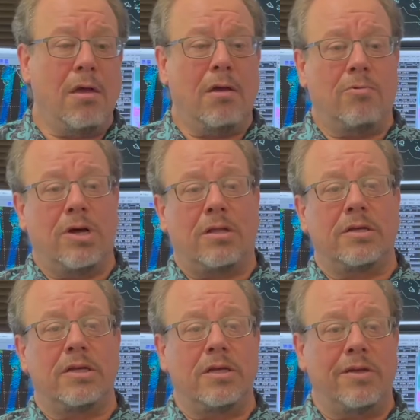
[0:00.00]

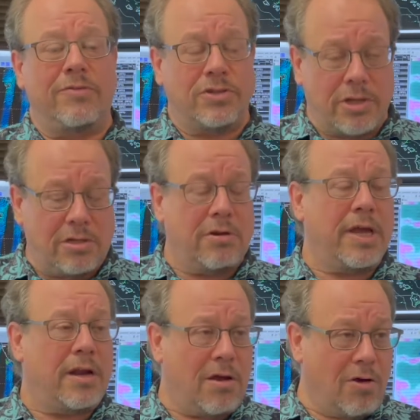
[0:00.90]
Well, if you're sheltering
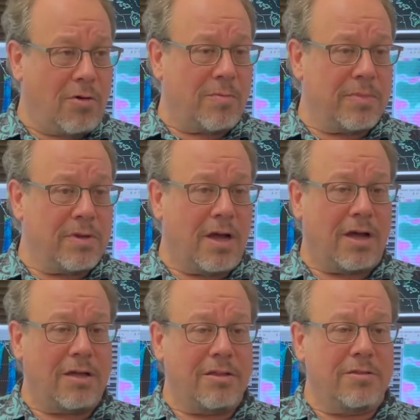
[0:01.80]
at home,
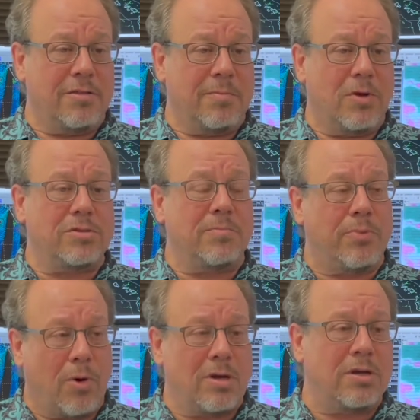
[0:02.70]
the most
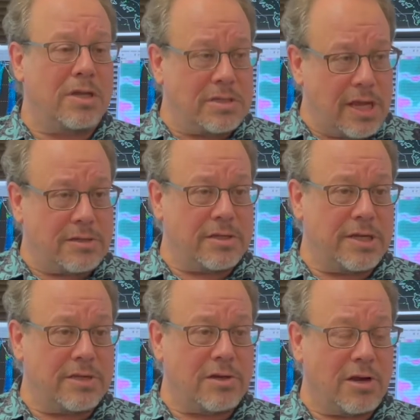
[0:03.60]
important
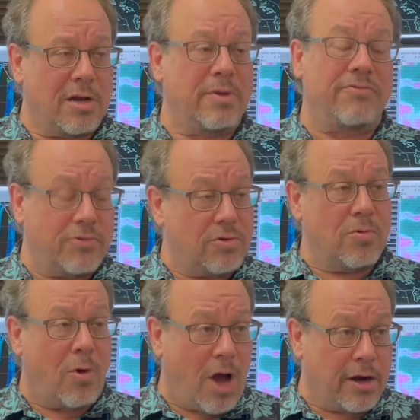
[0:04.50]
necessities are going to be food and
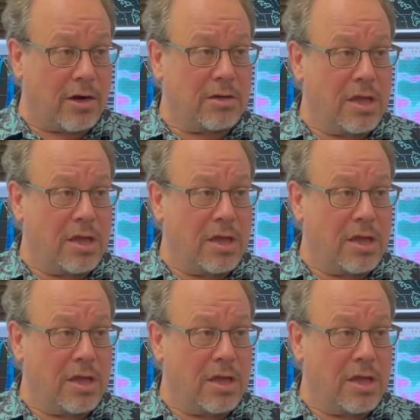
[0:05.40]
water,